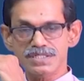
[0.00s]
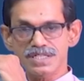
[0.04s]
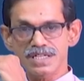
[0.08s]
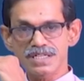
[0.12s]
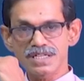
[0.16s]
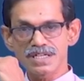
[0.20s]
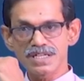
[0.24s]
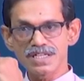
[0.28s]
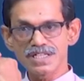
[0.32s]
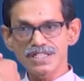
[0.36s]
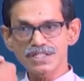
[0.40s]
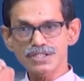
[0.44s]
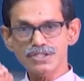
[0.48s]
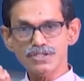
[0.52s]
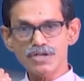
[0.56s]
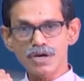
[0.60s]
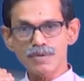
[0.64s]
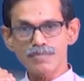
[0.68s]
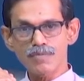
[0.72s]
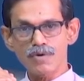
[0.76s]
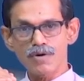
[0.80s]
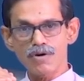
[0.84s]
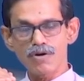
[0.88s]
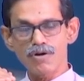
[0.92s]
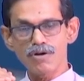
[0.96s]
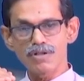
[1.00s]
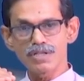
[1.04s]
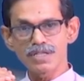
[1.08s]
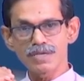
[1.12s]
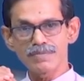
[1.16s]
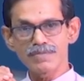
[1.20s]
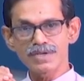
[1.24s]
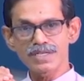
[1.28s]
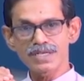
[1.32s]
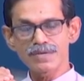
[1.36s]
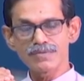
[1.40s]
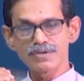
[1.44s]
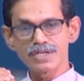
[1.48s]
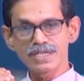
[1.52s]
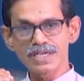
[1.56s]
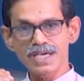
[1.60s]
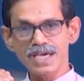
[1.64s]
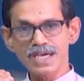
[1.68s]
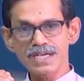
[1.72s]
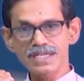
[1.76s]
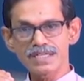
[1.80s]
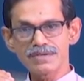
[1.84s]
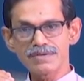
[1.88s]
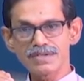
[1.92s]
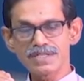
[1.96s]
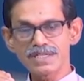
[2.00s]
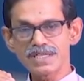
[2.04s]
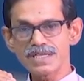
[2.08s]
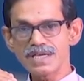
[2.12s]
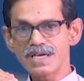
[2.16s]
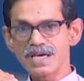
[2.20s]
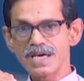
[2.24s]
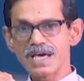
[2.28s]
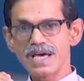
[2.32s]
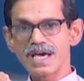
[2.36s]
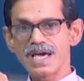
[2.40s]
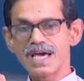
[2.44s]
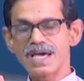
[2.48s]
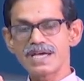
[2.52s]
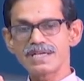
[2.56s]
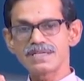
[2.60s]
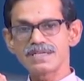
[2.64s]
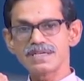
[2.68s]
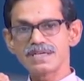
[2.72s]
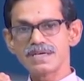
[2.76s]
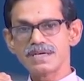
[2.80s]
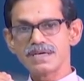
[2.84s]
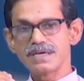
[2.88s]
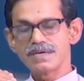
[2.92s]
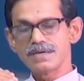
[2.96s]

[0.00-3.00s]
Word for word: suddenly stop all the metabolic activity and